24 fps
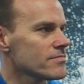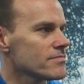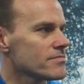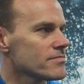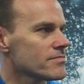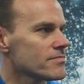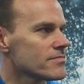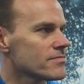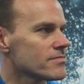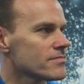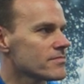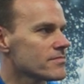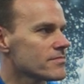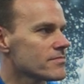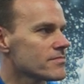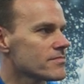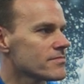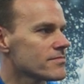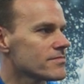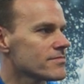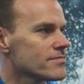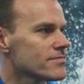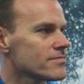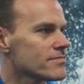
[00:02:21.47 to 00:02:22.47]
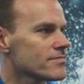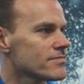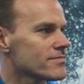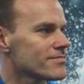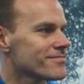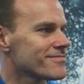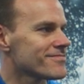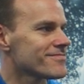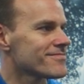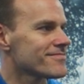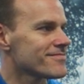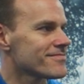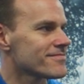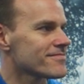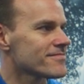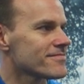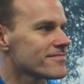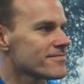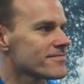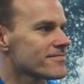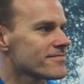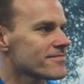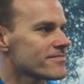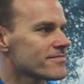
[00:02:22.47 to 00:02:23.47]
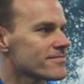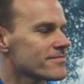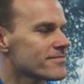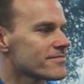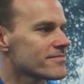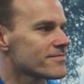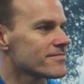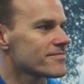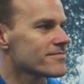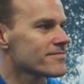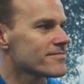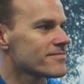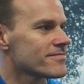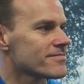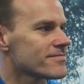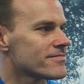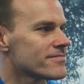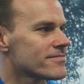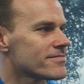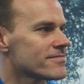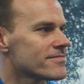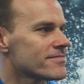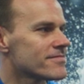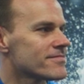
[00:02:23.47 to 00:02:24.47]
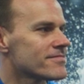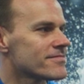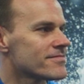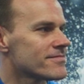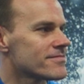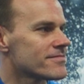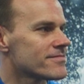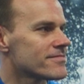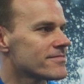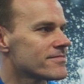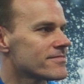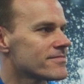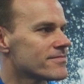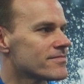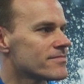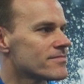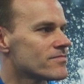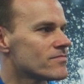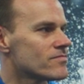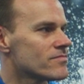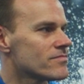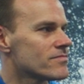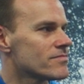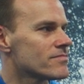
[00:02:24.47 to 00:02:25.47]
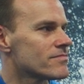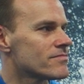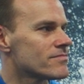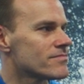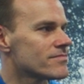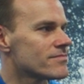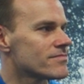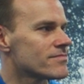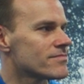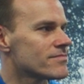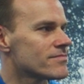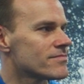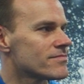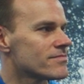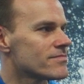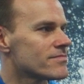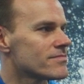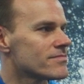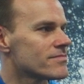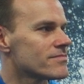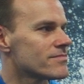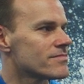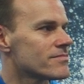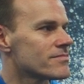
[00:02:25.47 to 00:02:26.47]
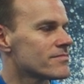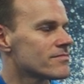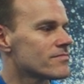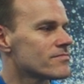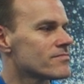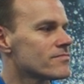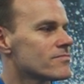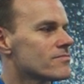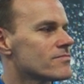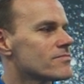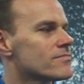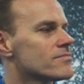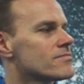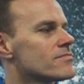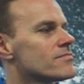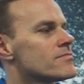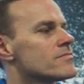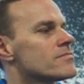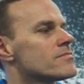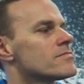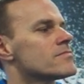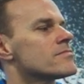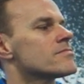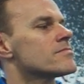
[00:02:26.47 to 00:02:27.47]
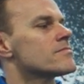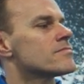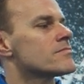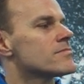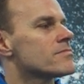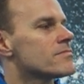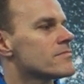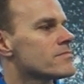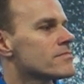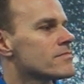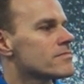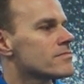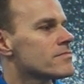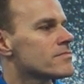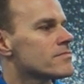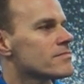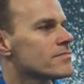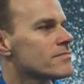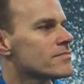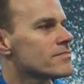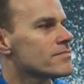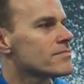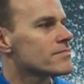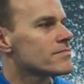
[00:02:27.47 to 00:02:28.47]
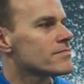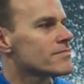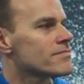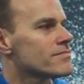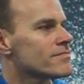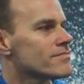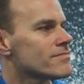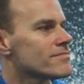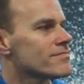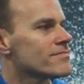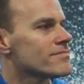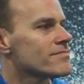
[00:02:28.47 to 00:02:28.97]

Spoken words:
This person isn't speaking.